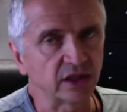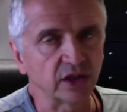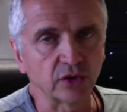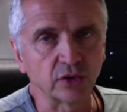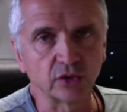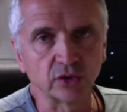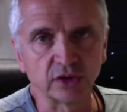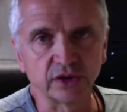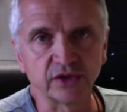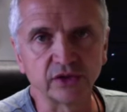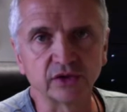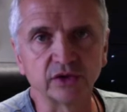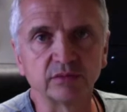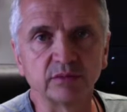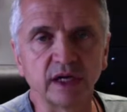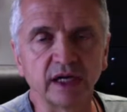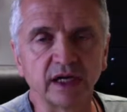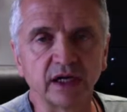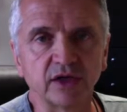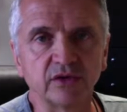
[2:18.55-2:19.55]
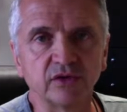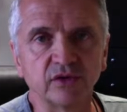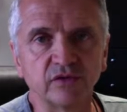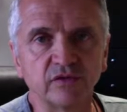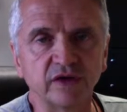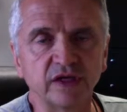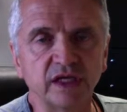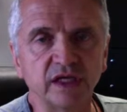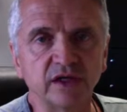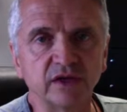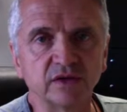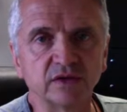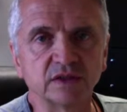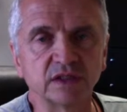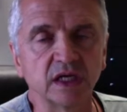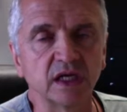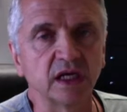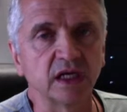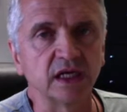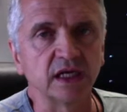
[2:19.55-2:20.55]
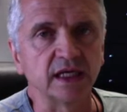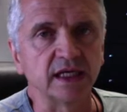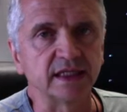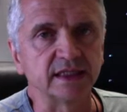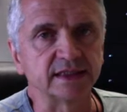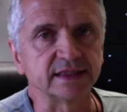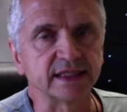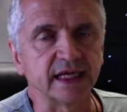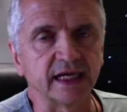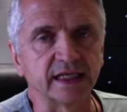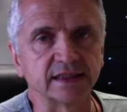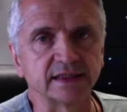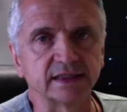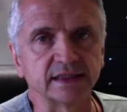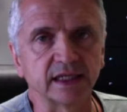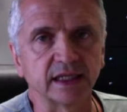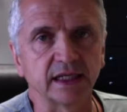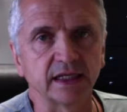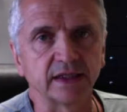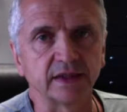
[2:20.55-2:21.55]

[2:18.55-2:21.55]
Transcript: earlier in my other videos, is that